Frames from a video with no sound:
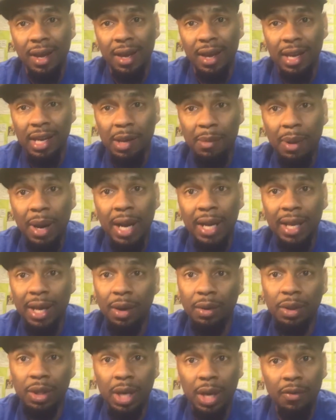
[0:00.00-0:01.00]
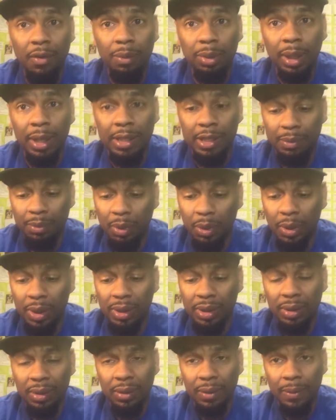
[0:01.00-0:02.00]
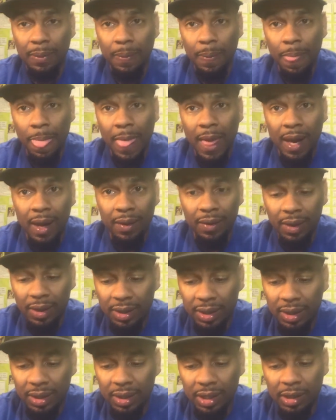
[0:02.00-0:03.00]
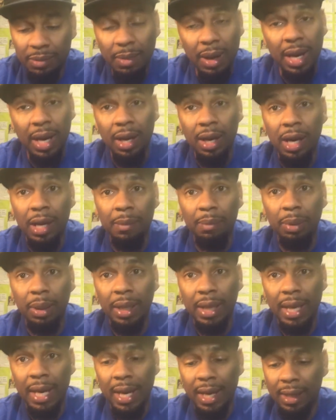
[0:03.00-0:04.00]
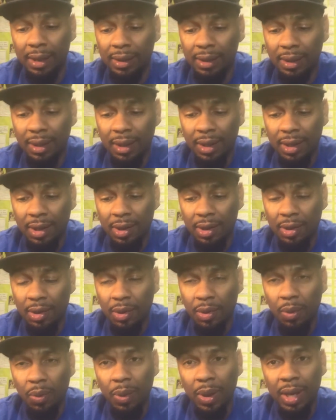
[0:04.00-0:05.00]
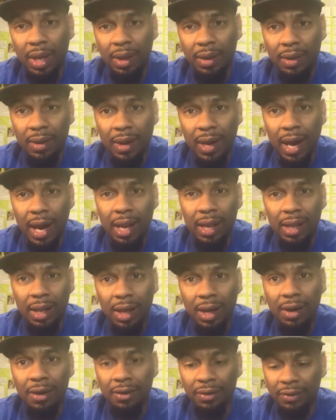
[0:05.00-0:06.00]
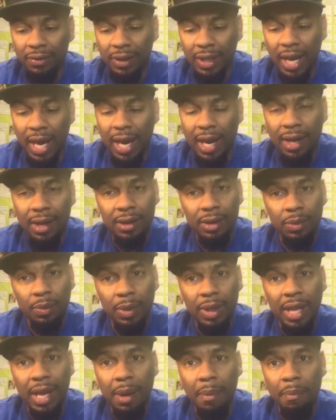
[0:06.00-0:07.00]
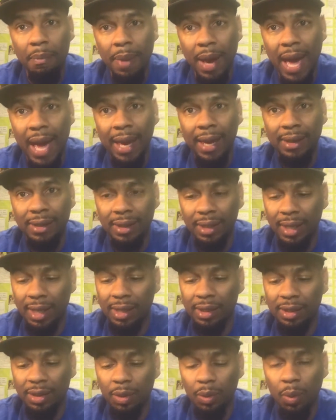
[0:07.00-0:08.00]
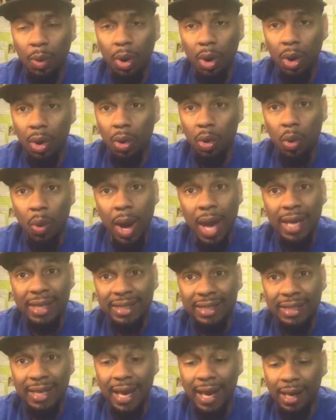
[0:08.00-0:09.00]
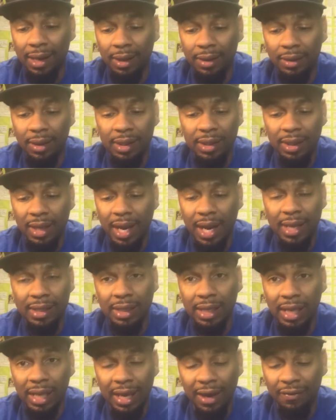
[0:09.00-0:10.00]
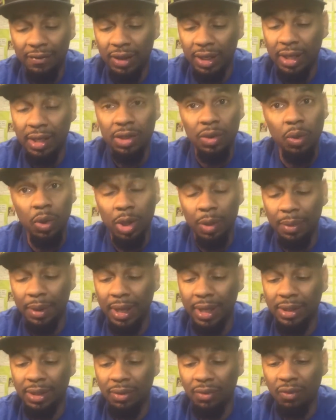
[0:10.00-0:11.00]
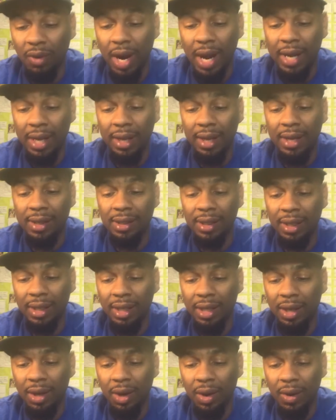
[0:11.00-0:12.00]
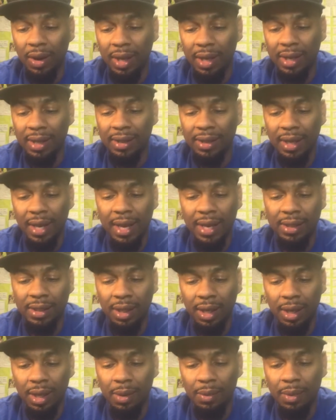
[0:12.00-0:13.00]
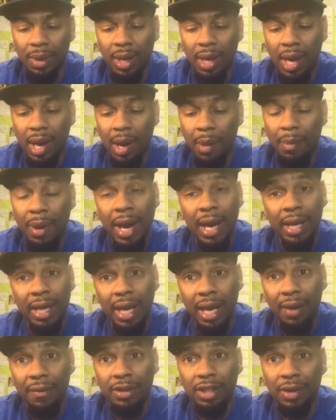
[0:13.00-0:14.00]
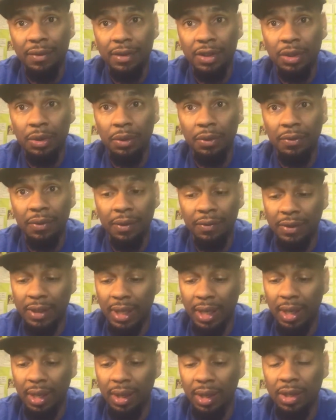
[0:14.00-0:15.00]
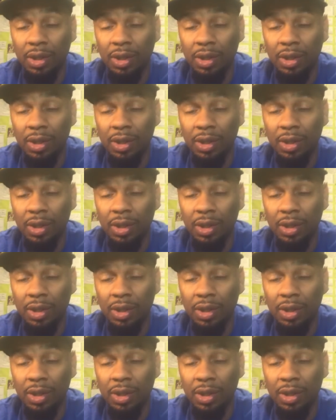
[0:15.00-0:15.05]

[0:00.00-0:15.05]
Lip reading: Anybody out there ever play sports? This is just my gut play, guys. when I love guys when their back is against the wall, who has talent. This guy's a lefty. He's going up against a righty. He has an ER. He has a batting average of a 215.